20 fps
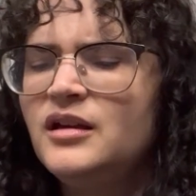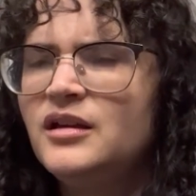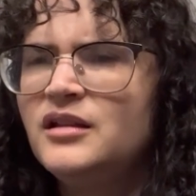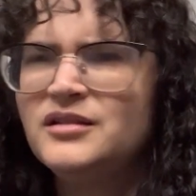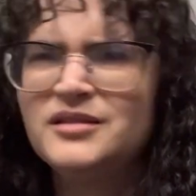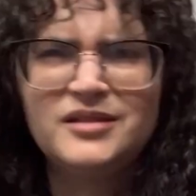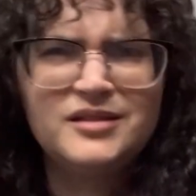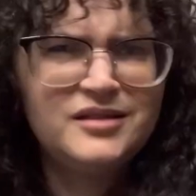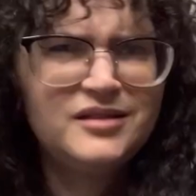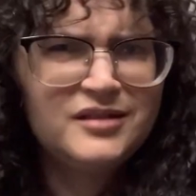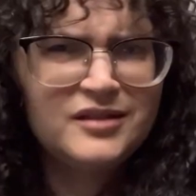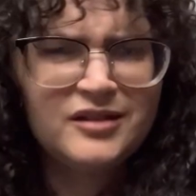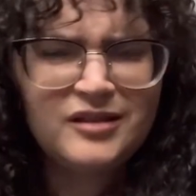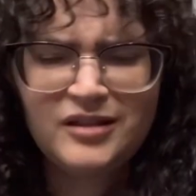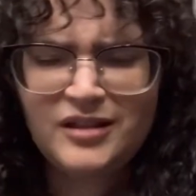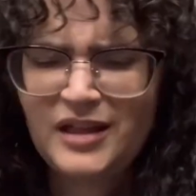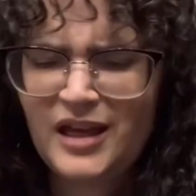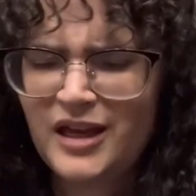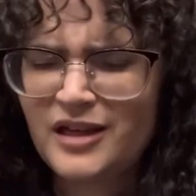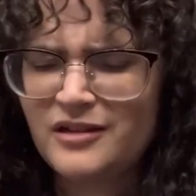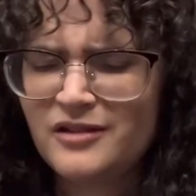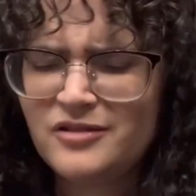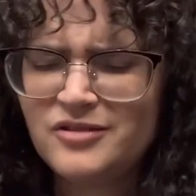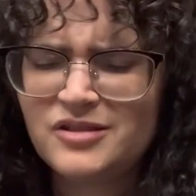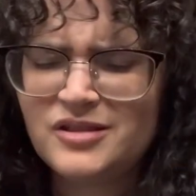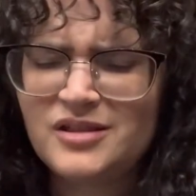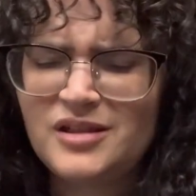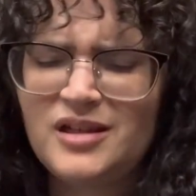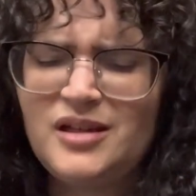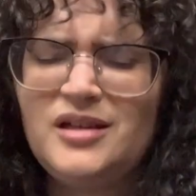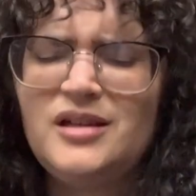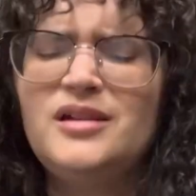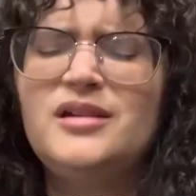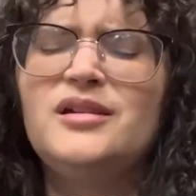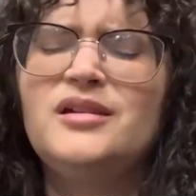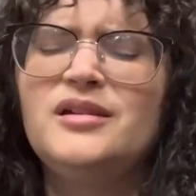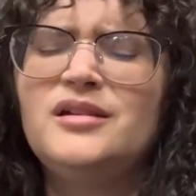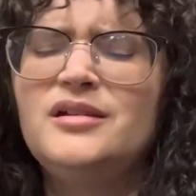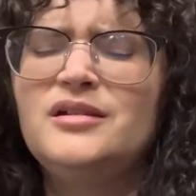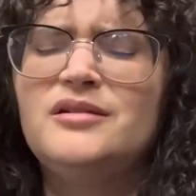This is good
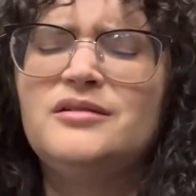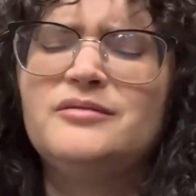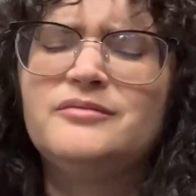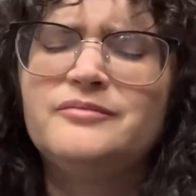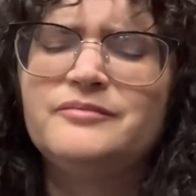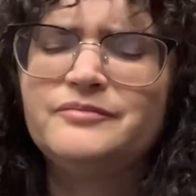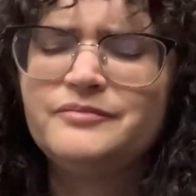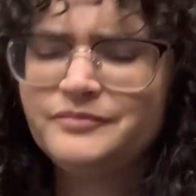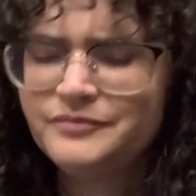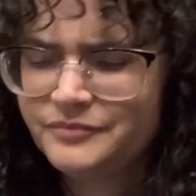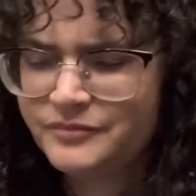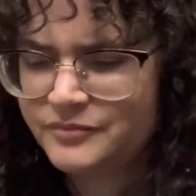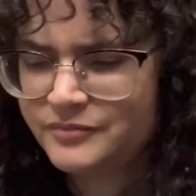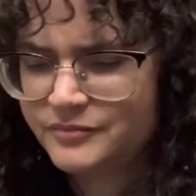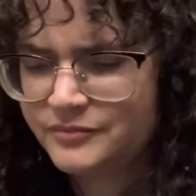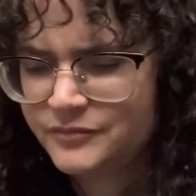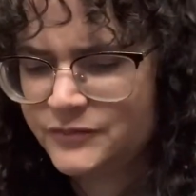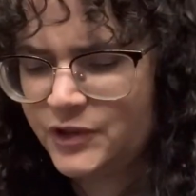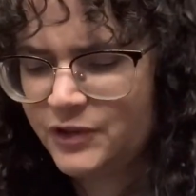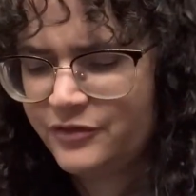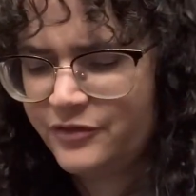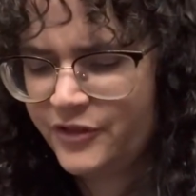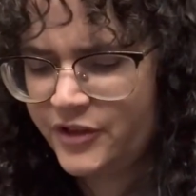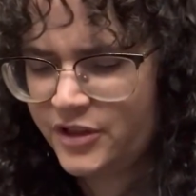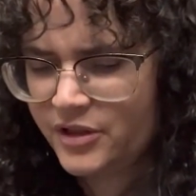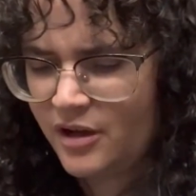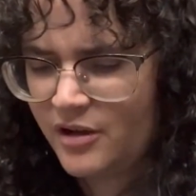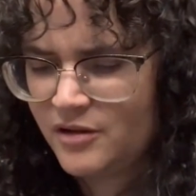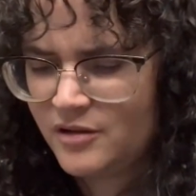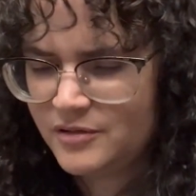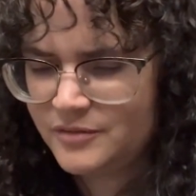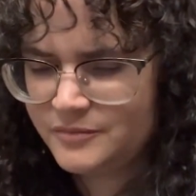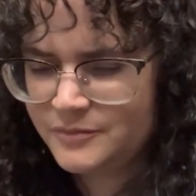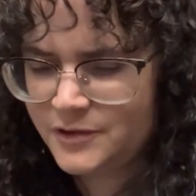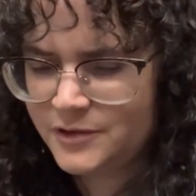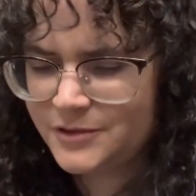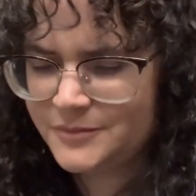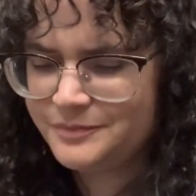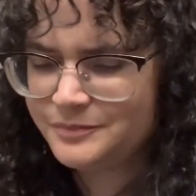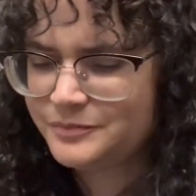energy. Good for y'all.
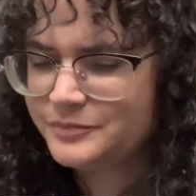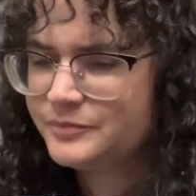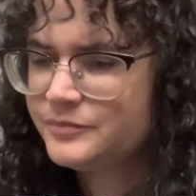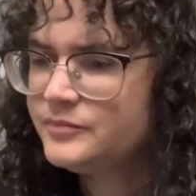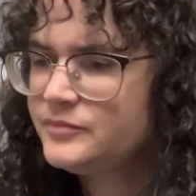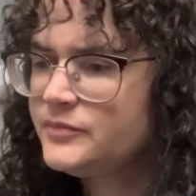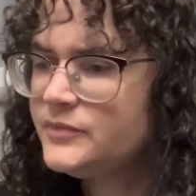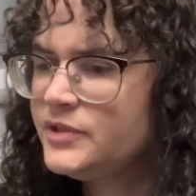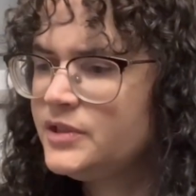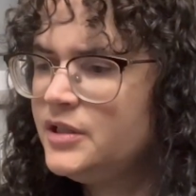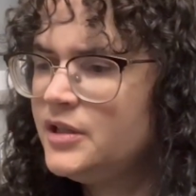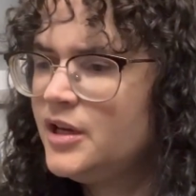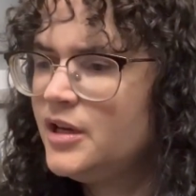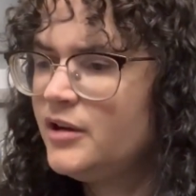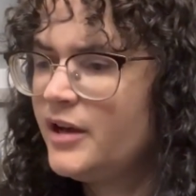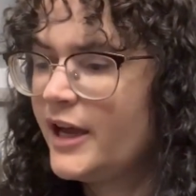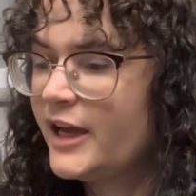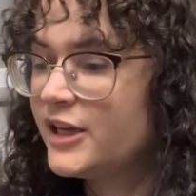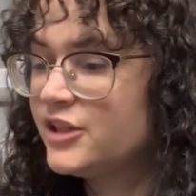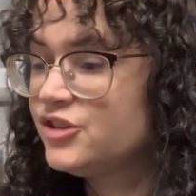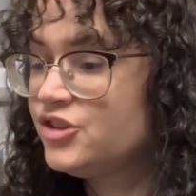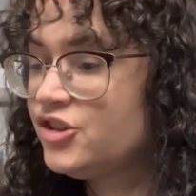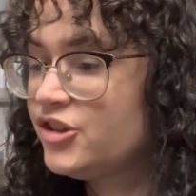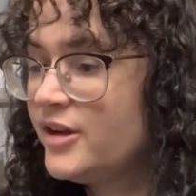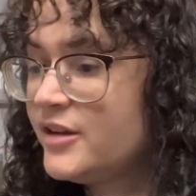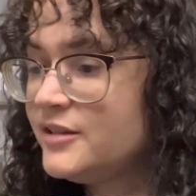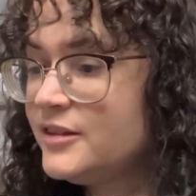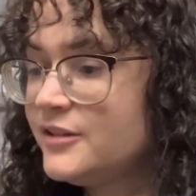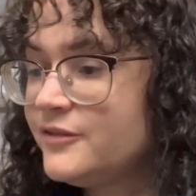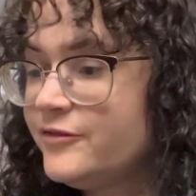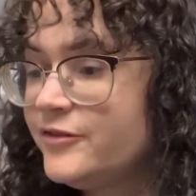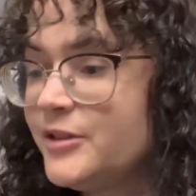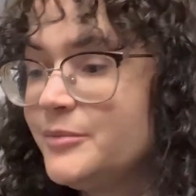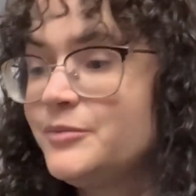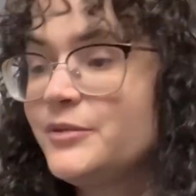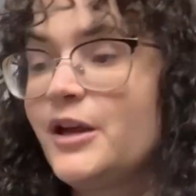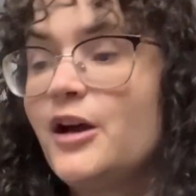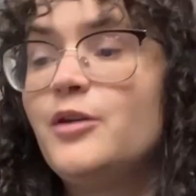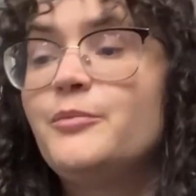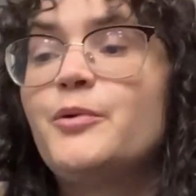Oh, I got a chunk that
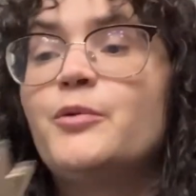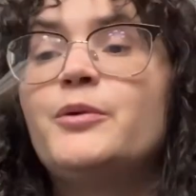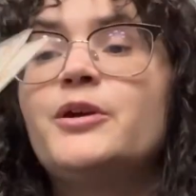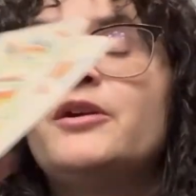flipped out, but we